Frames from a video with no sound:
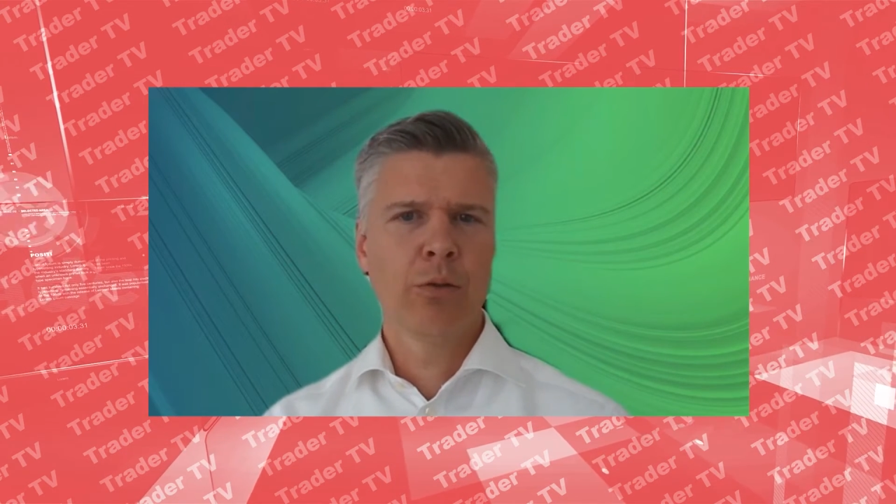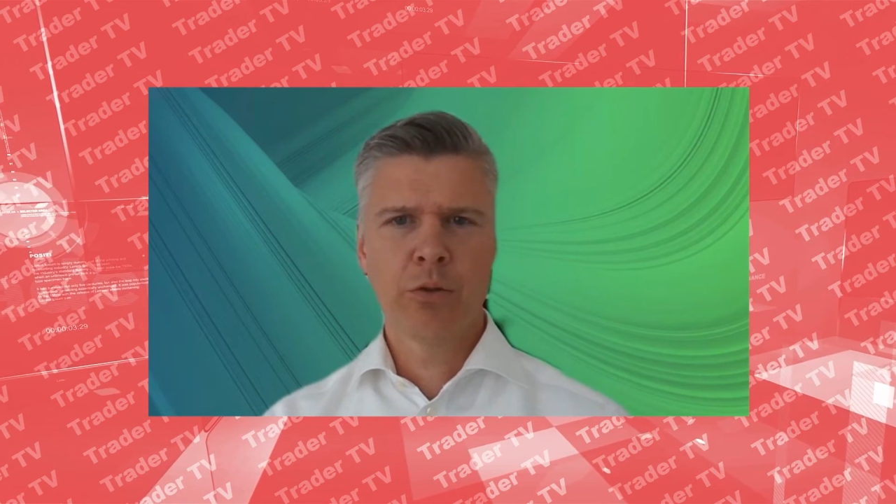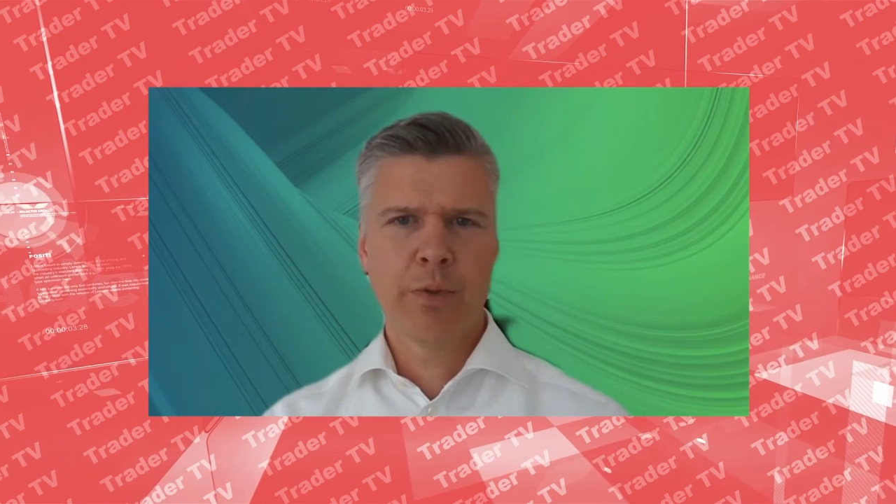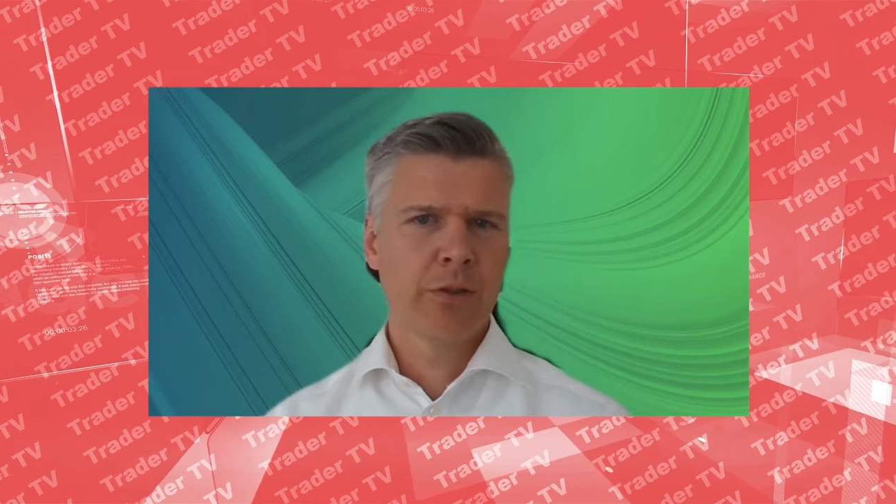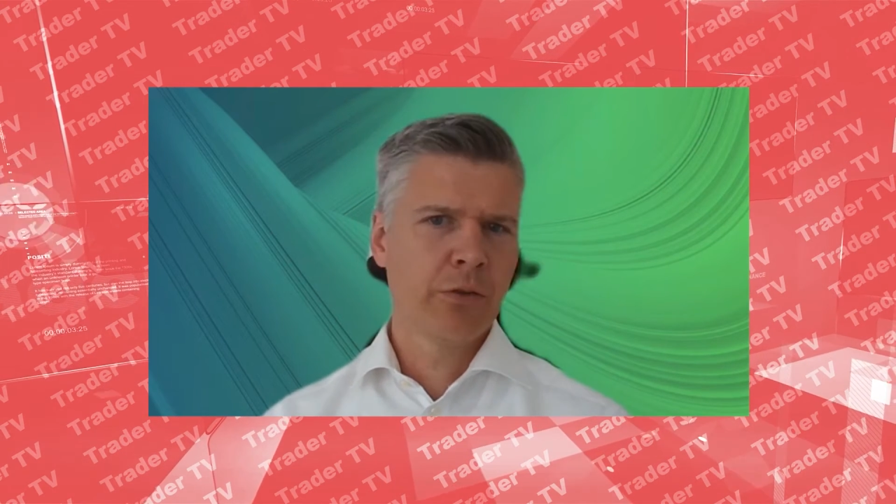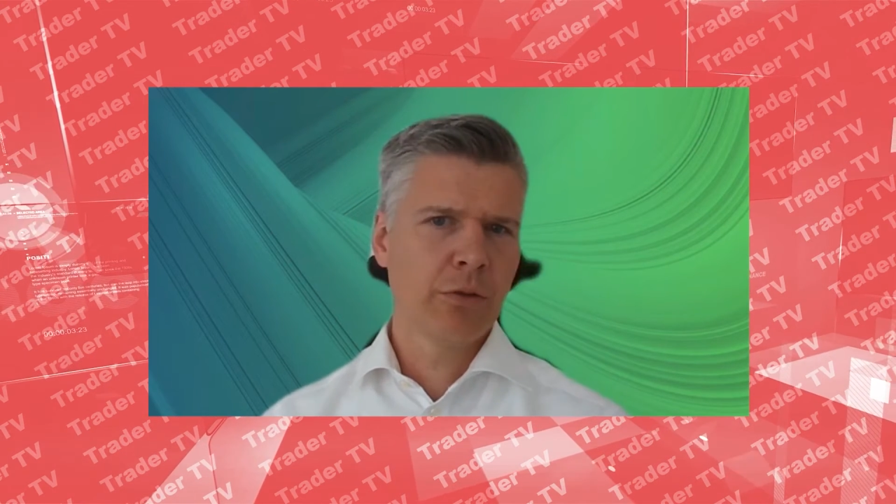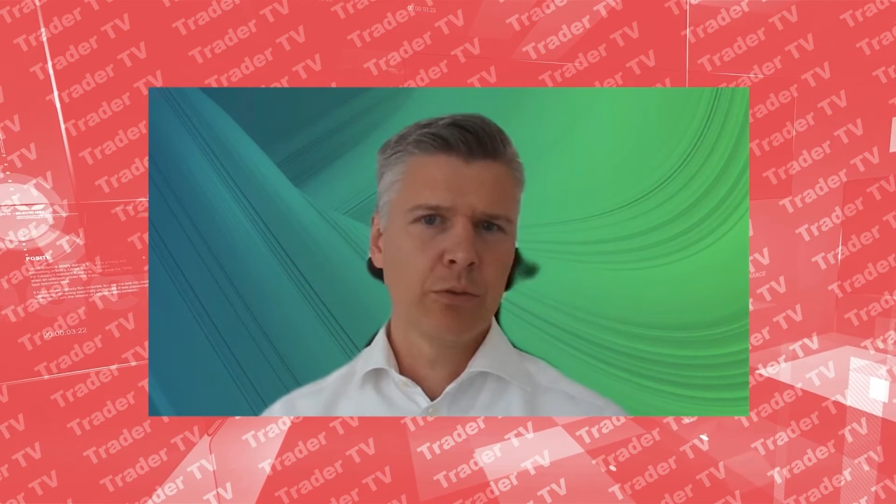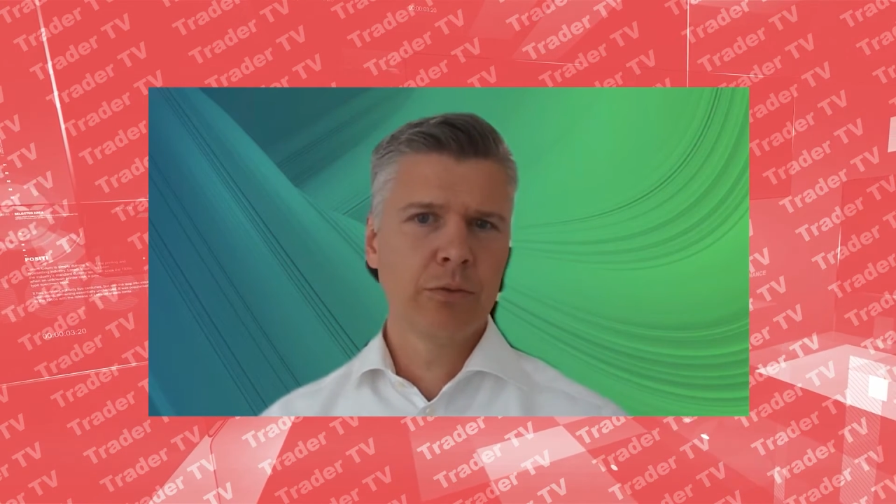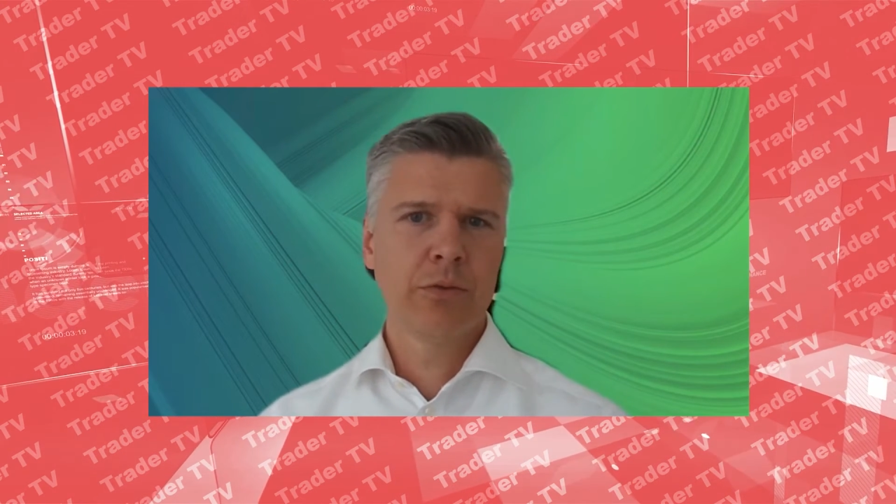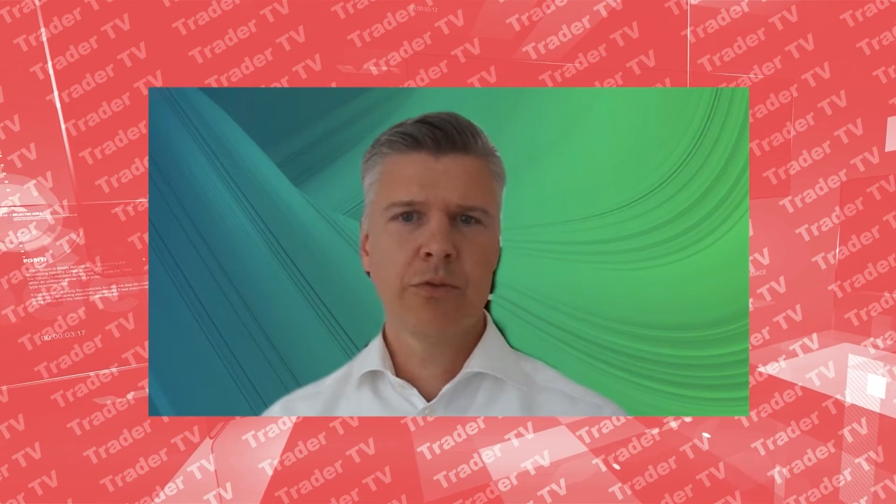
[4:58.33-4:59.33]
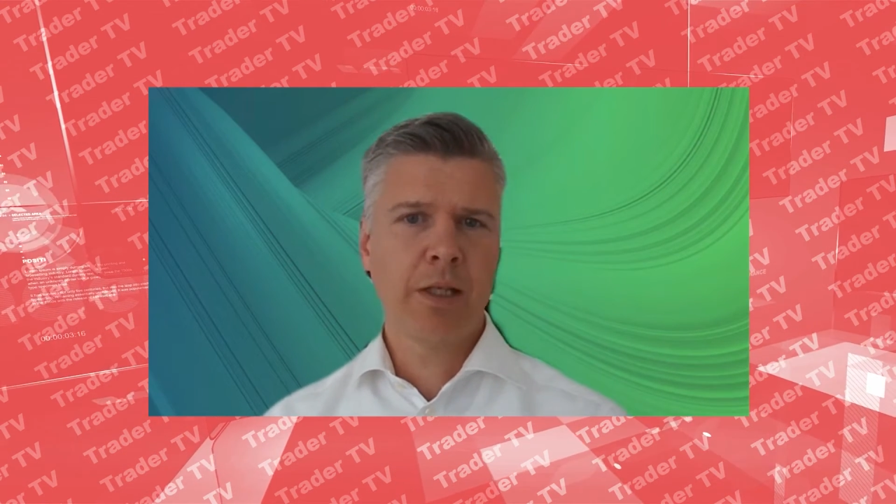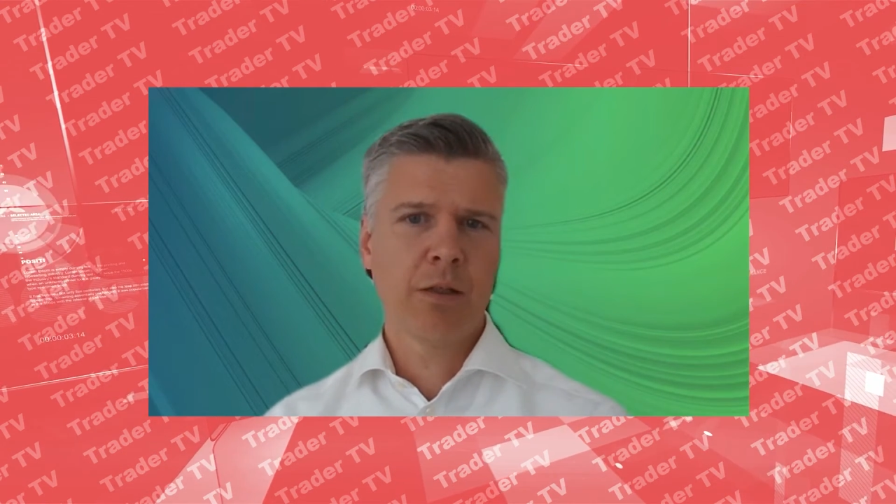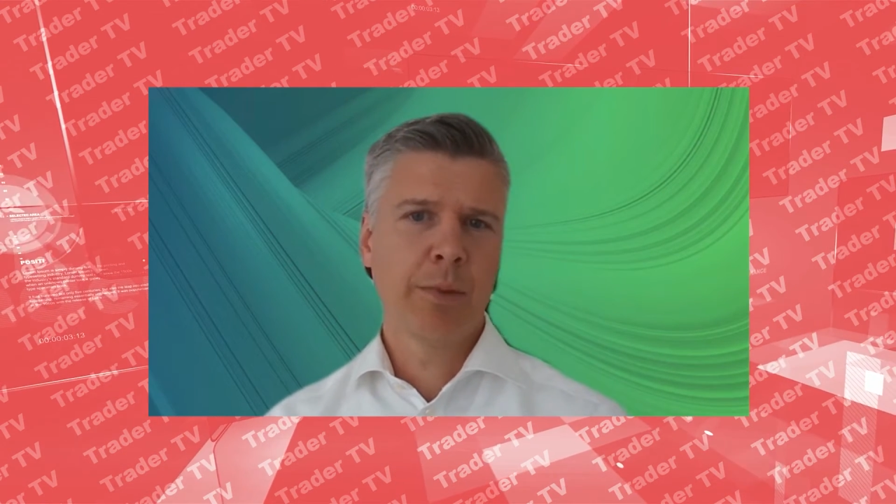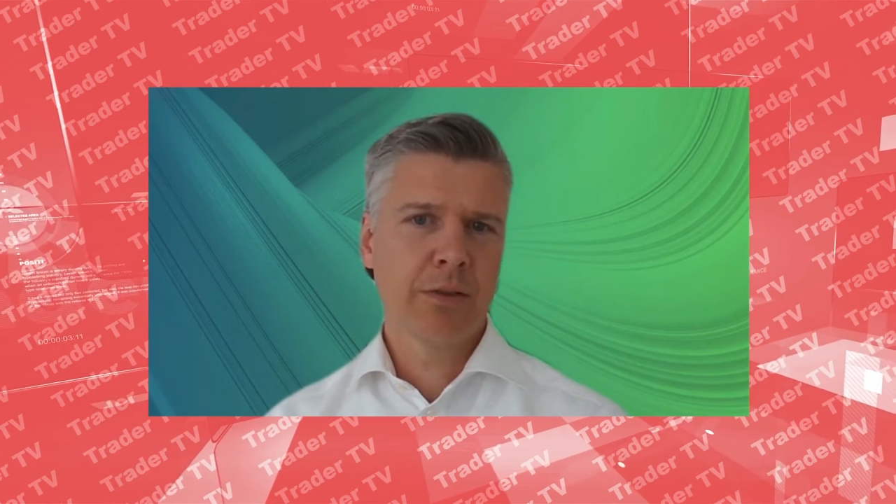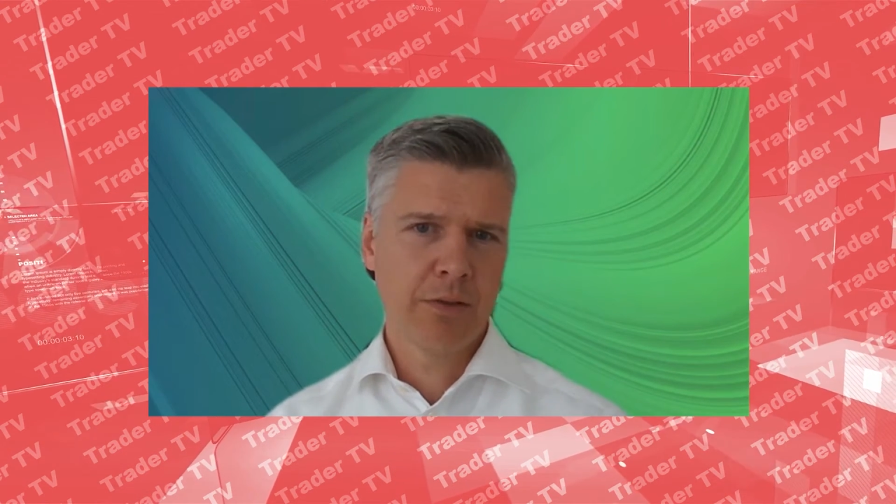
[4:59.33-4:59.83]
all the way to
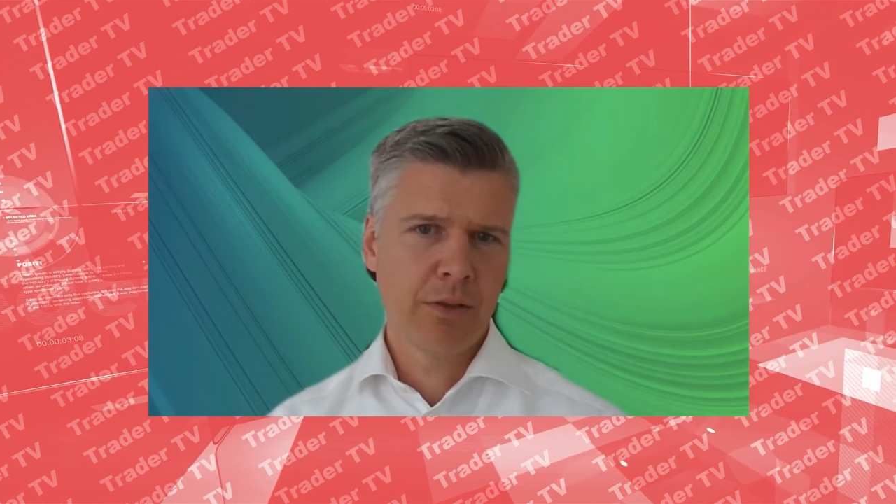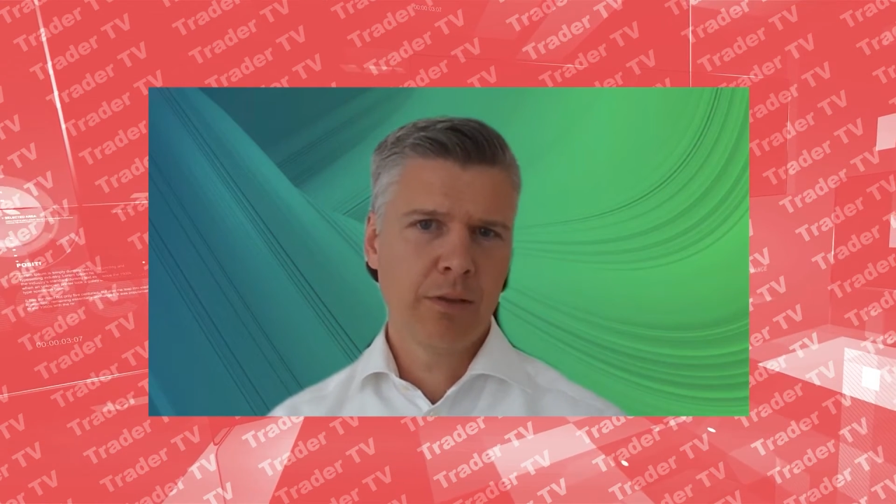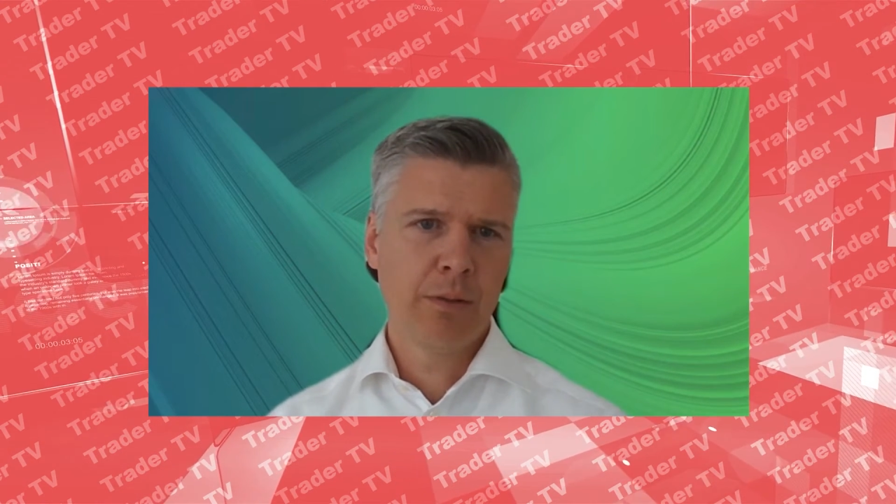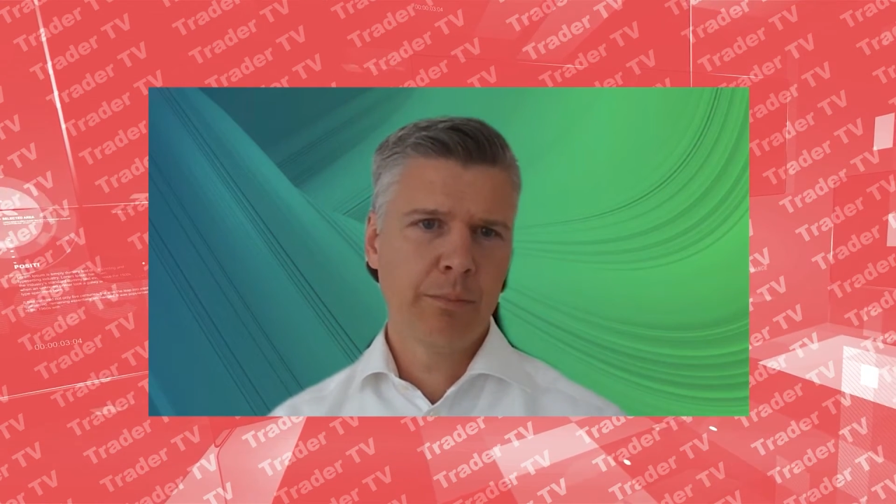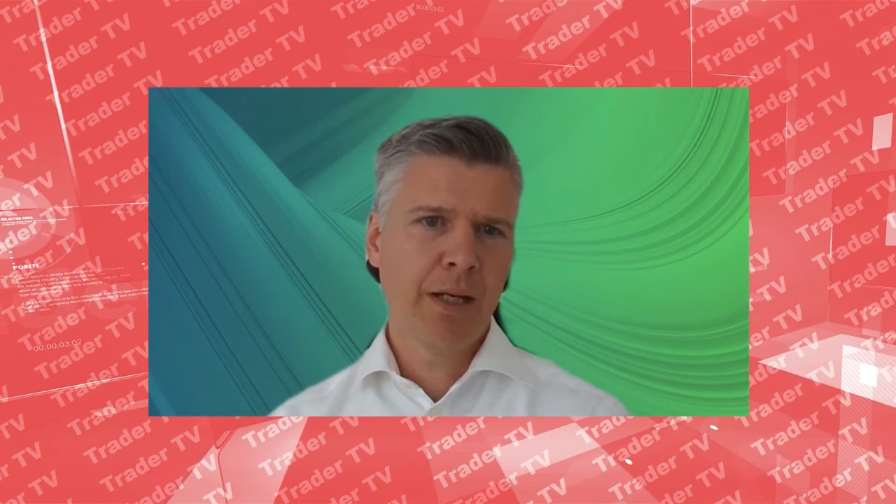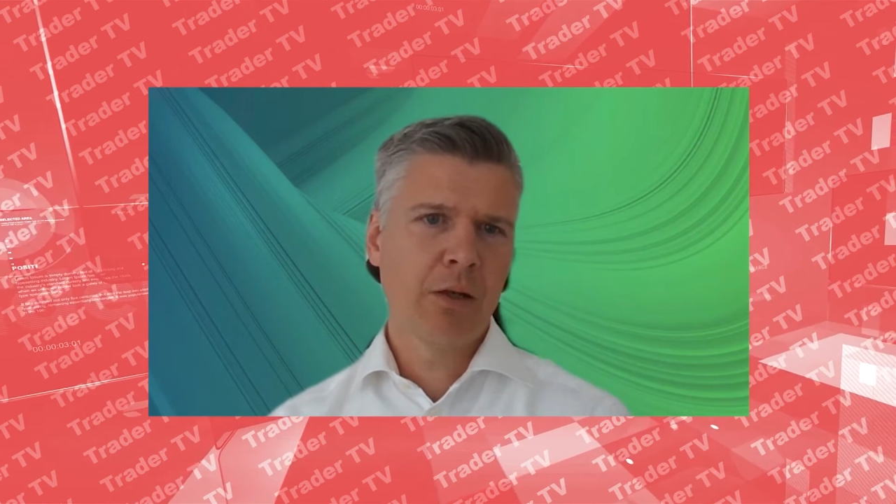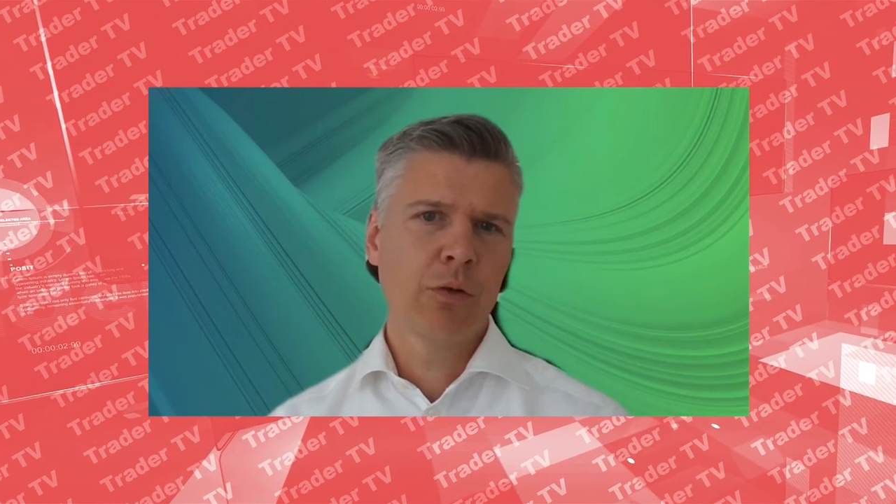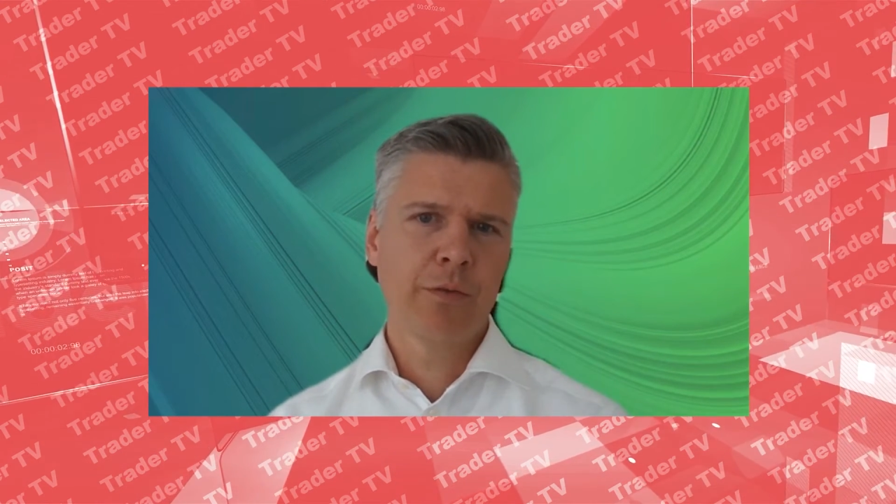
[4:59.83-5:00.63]
settlement and back